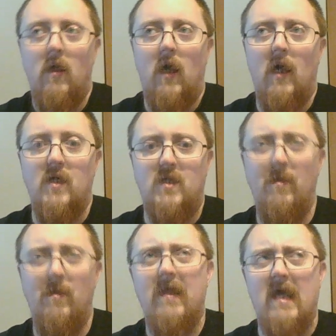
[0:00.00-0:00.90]
Uh, to
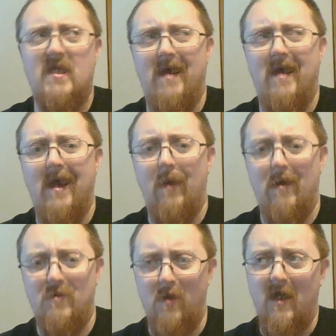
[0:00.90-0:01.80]
me last night when
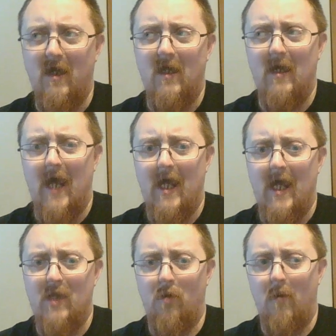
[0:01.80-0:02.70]
I was drinking it, I,
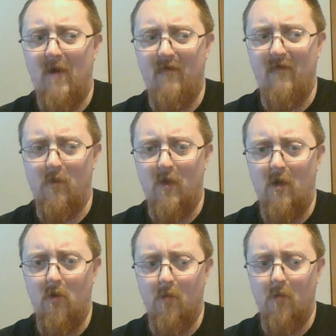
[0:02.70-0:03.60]
I told my wife on the way
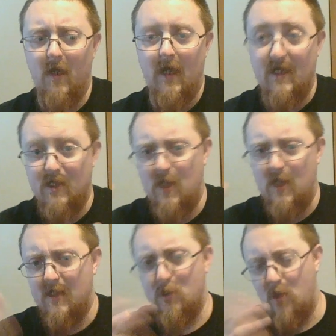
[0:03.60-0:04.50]
home, like, because I
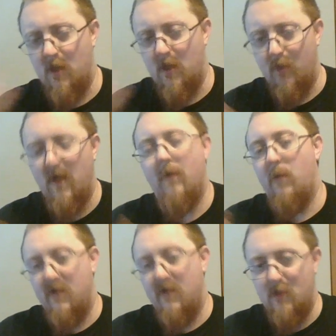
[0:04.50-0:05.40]
tried to drink on the way home. I
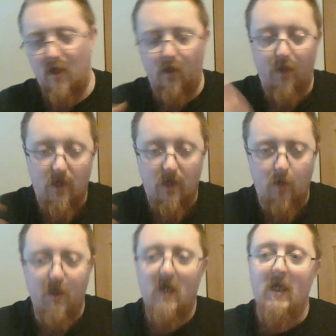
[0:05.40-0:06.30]
wanted to drink on the way
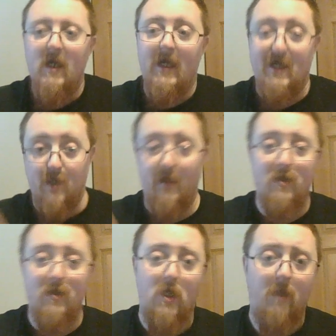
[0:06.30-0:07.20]
home, and I saw
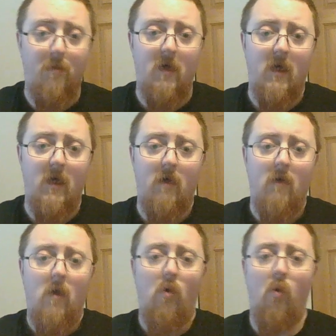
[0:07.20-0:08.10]
that cheap uh,
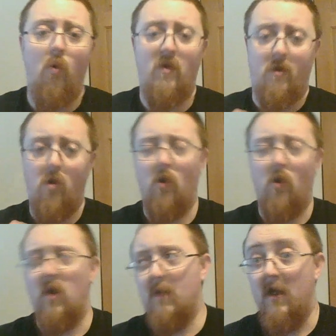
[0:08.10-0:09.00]
when we went to
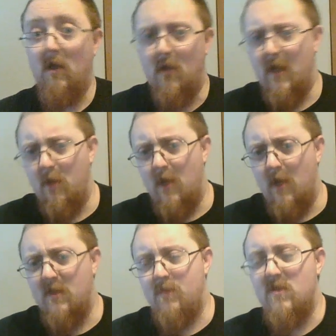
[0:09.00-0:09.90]
Kroger, and I'm like, okay, well,
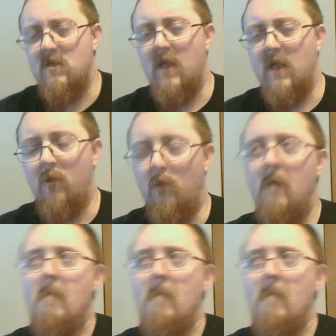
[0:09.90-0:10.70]
yeah, this, this is kind of cool.